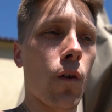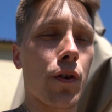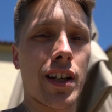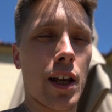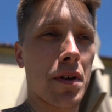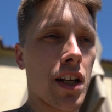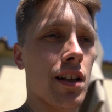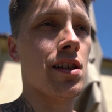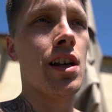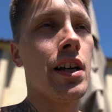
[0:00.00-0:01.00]
over 10
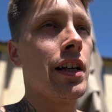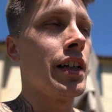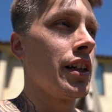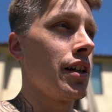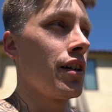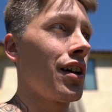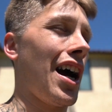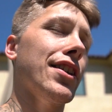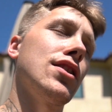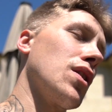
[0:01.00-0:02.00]
minutes.
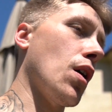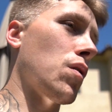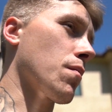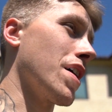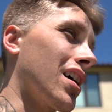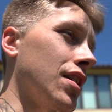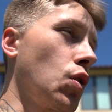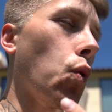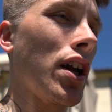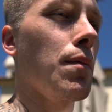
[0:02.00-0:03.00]
I do not want to make a
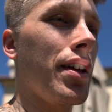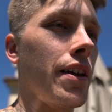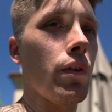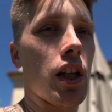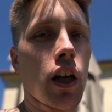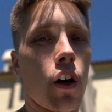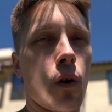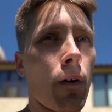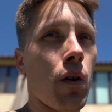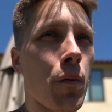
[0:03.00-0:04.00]
20-minute
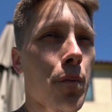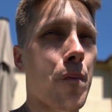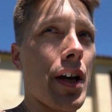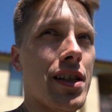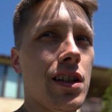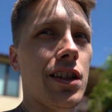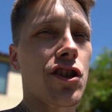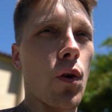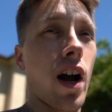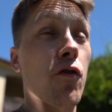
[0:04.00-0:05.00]
video basically
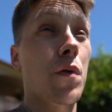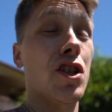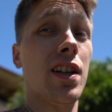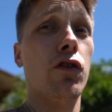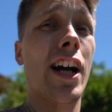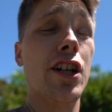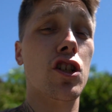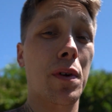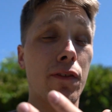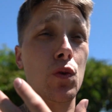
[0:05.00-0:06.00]
showing off a bunch of different
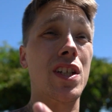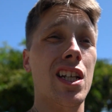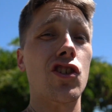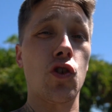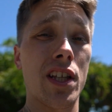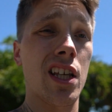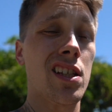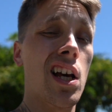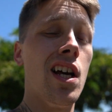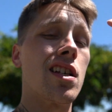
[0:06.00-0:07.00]
reactions, but if you did enjoy
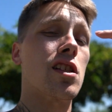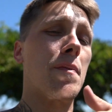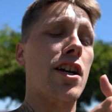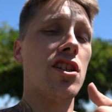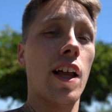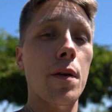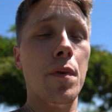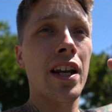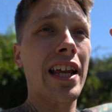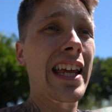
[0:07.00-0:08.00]
this, smash the like
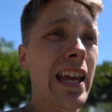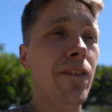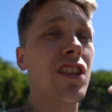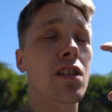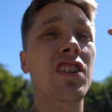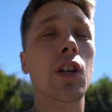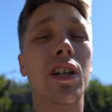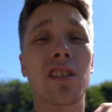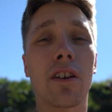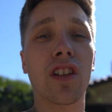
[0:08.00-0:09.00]
button, and if this video
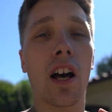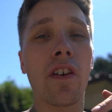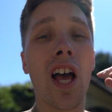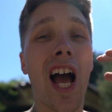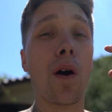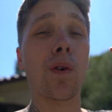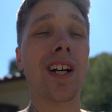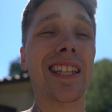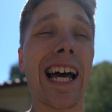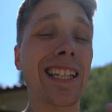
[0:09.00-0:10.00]
gets enough love, I will
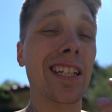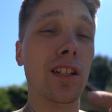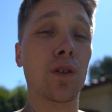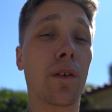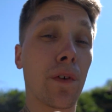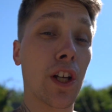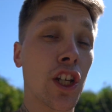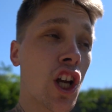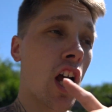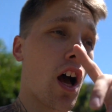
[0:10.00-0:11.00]
gladly include the
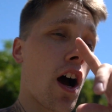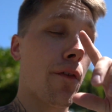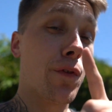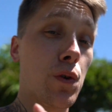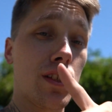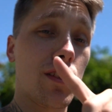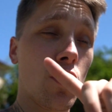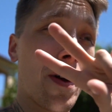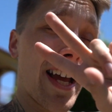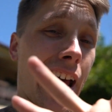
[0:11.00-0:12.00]
footage of
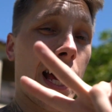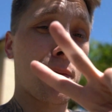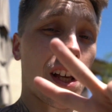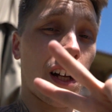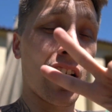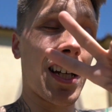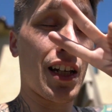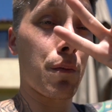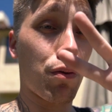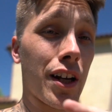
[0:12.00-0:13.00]
FouseyTube and Adam Saleh
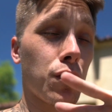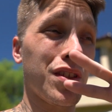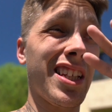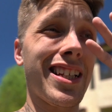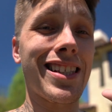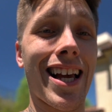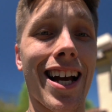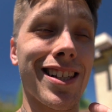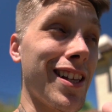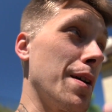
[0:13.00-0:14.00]
getting pranked with the
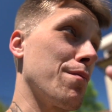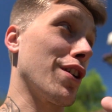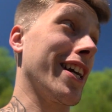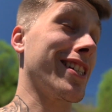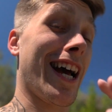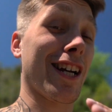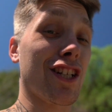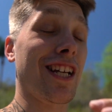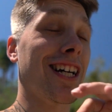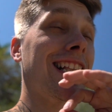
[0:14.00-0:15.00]
exact same prank. It's
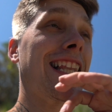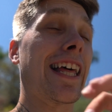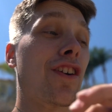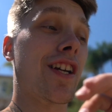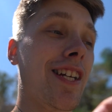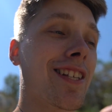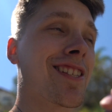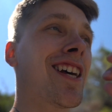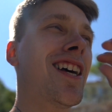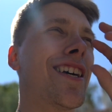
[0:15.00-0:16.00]
actually
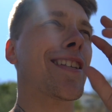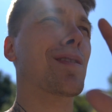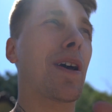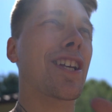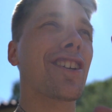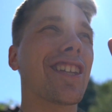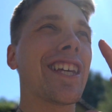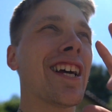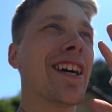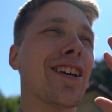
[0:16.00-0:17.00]
hilarious,
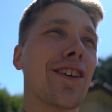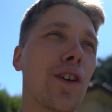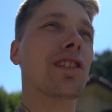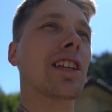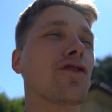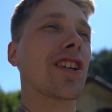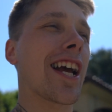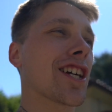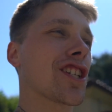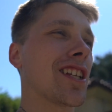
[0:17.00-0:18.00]
especially Yousef's
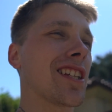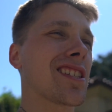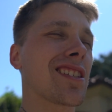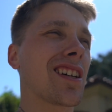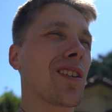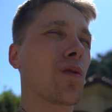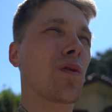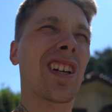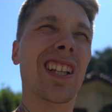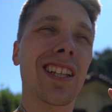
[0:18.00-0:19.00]
reaction. It's
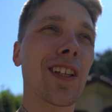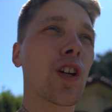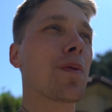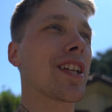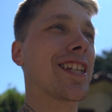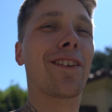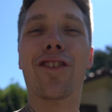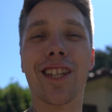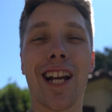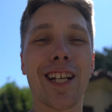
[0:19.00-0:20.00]
a little bit
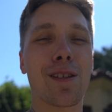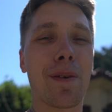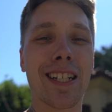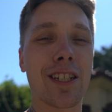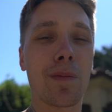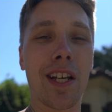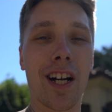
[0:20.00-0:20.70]
different than I expected, to be